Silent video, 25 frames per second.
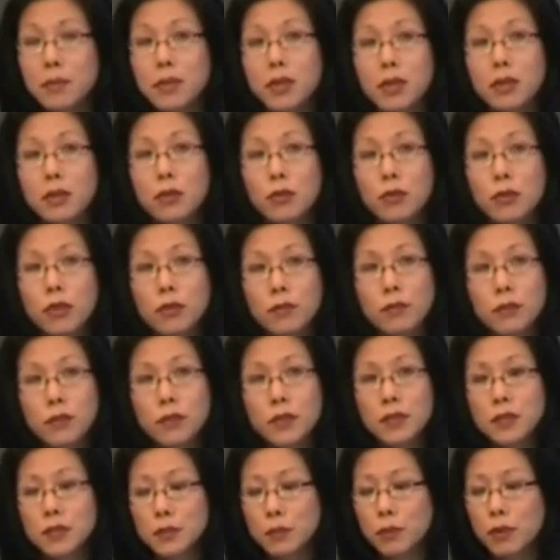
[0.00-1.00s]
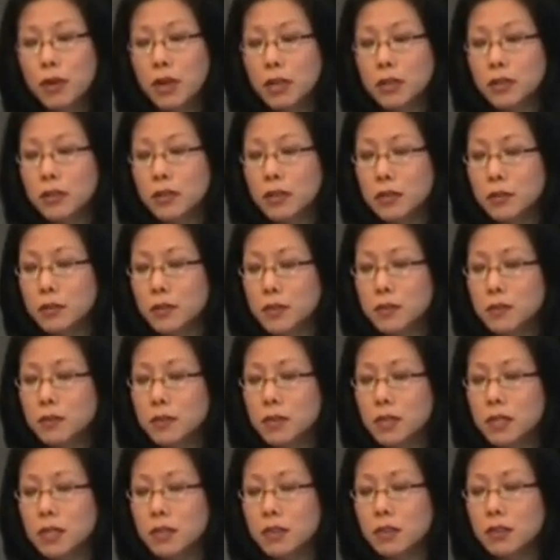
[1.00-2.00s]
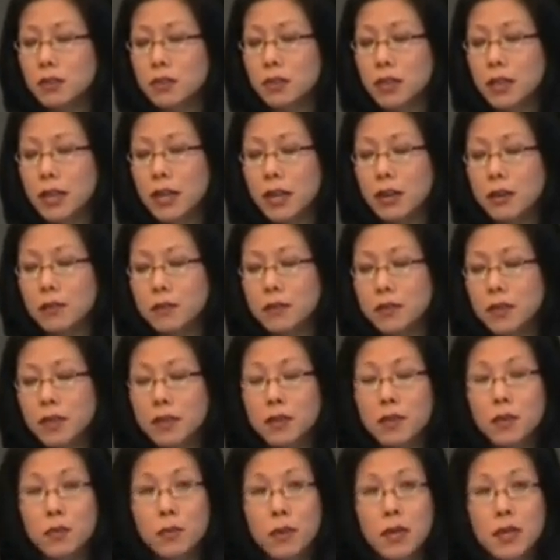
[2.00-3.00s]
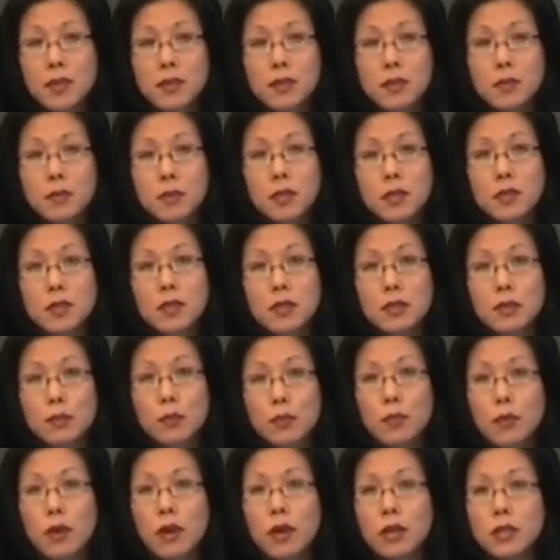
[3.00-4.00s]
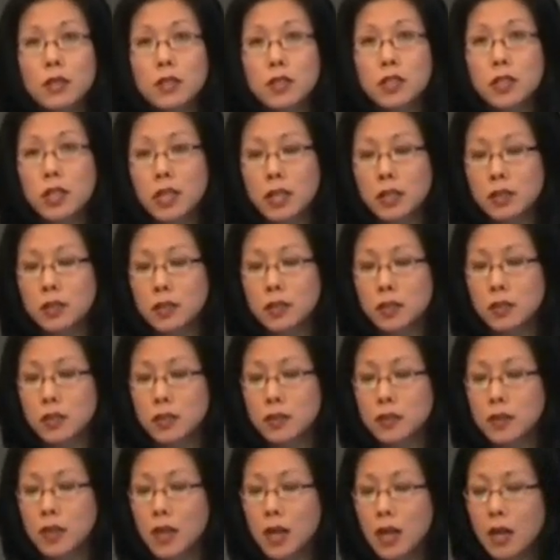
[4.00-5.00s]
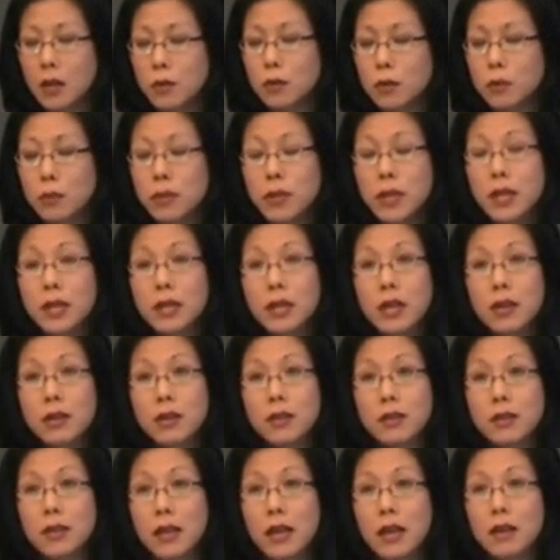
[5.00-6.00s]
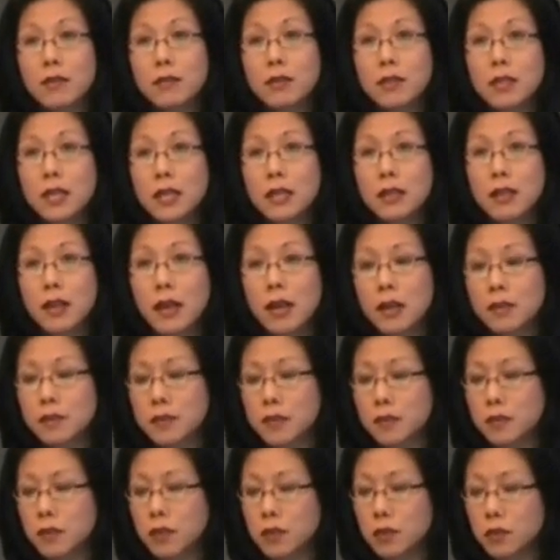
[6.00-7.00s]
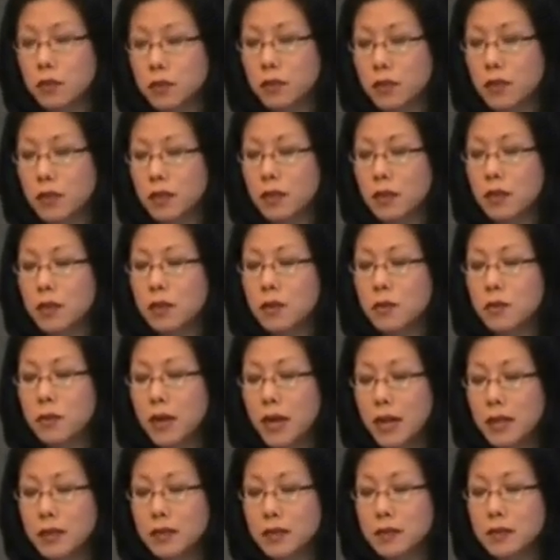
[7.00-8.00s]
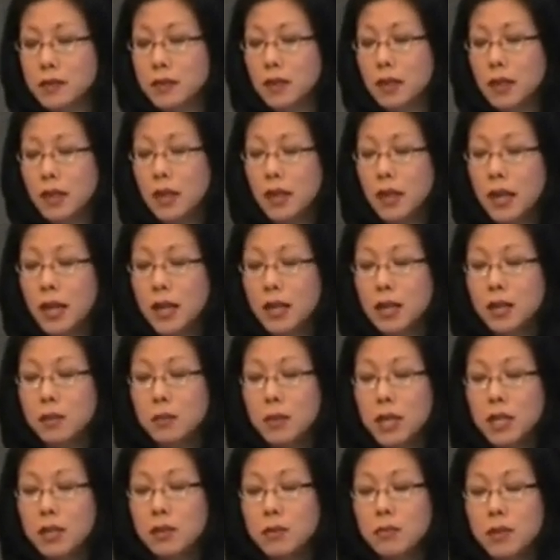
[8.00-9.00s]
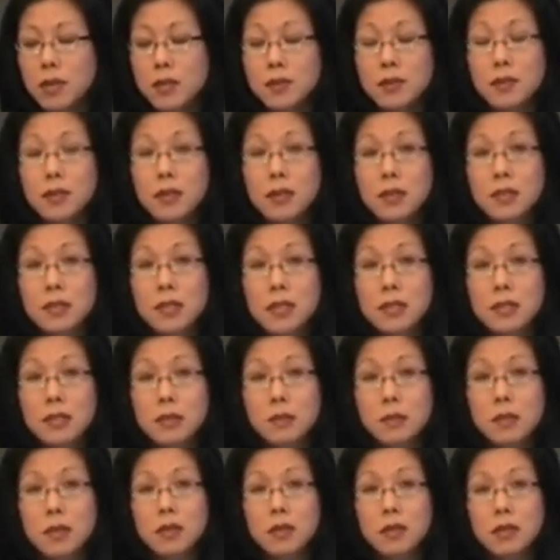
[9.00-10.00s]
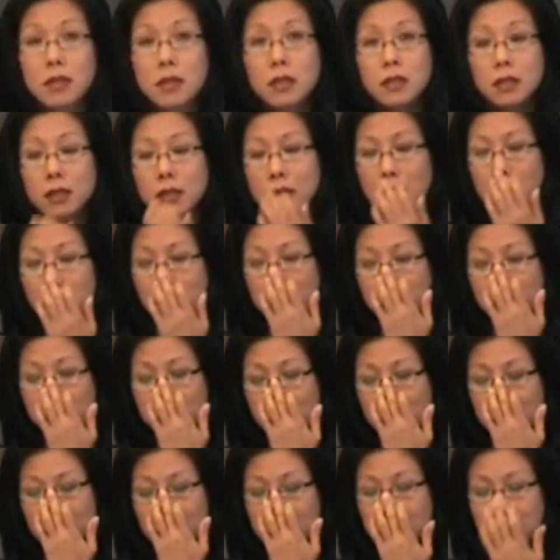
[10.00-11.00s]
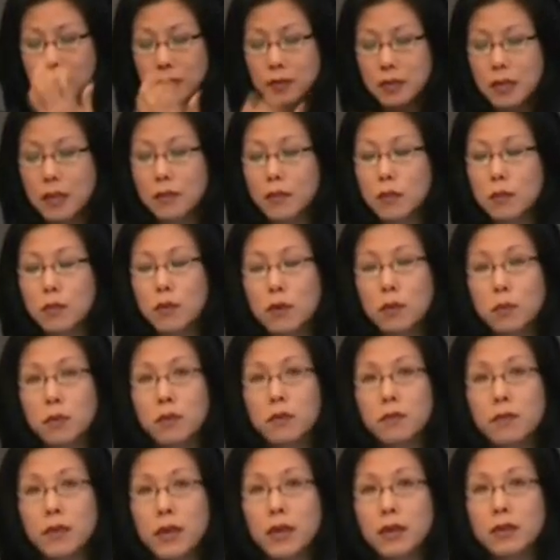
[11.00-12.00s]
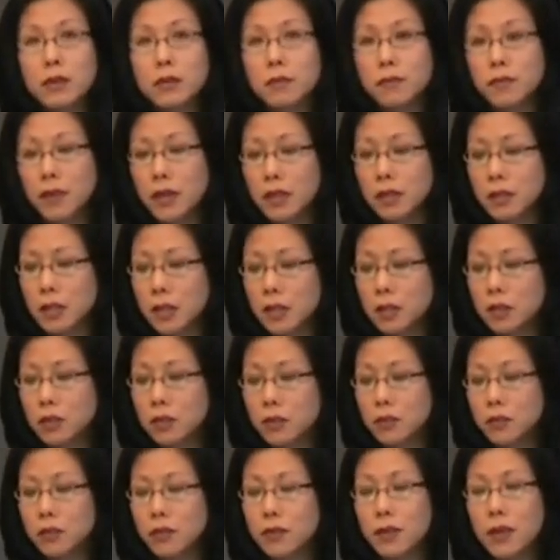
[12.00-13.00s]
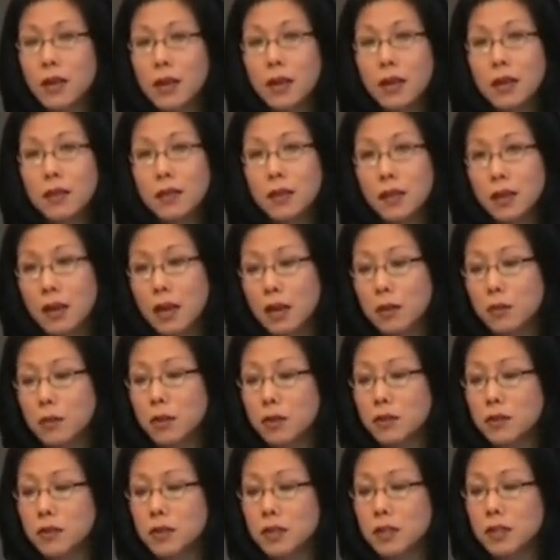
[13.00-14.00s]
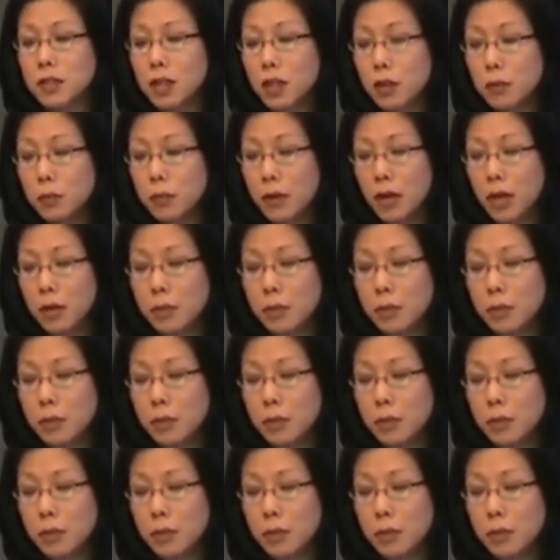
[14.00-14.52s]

But our goal for this project was really to look carefully at the ways in which these broad changes were playing out in the everyday lives of youth in the U.S. And in many ways, the accessibility to network publics have a more profound effect on youth than on most adult